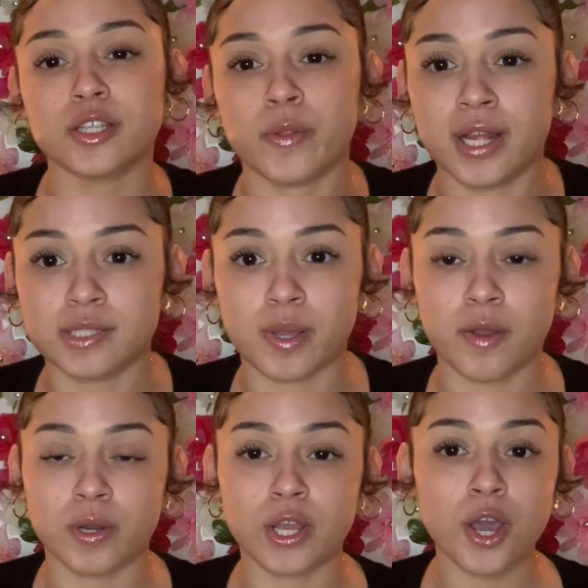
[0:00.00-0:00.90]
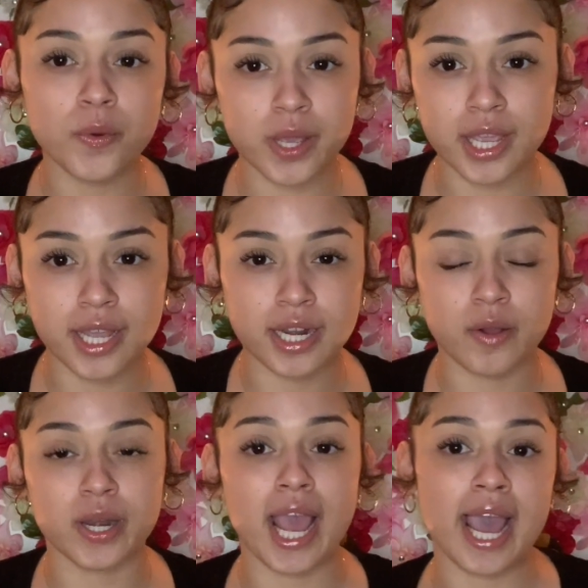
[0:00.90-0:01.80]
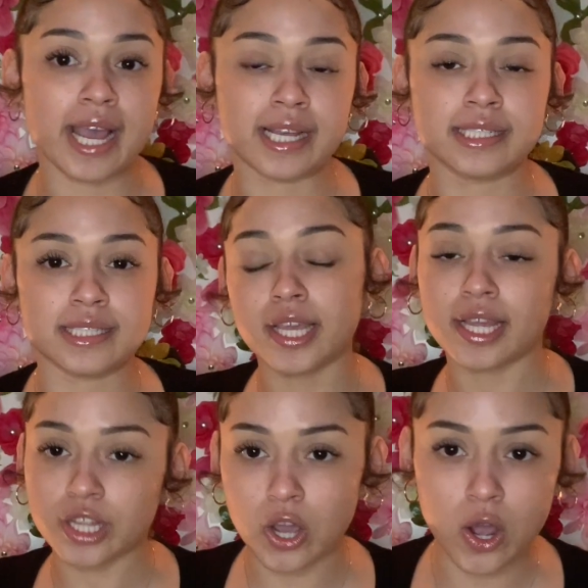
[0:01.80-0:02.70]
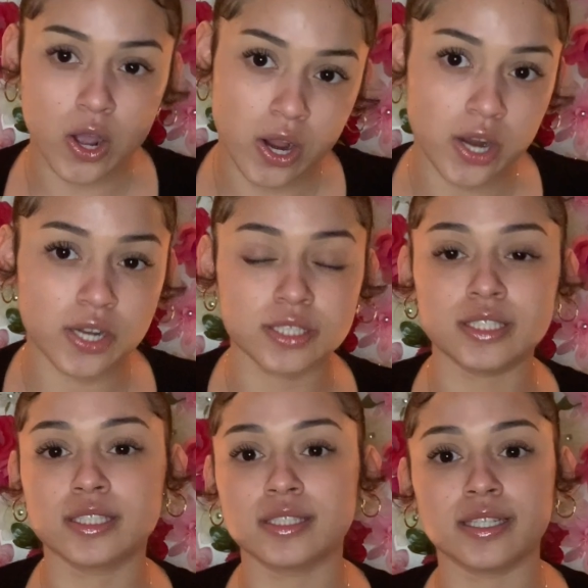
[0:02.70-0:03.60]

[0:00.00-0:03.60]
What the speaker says: So that's why I would go in, I would ask, look at the cars,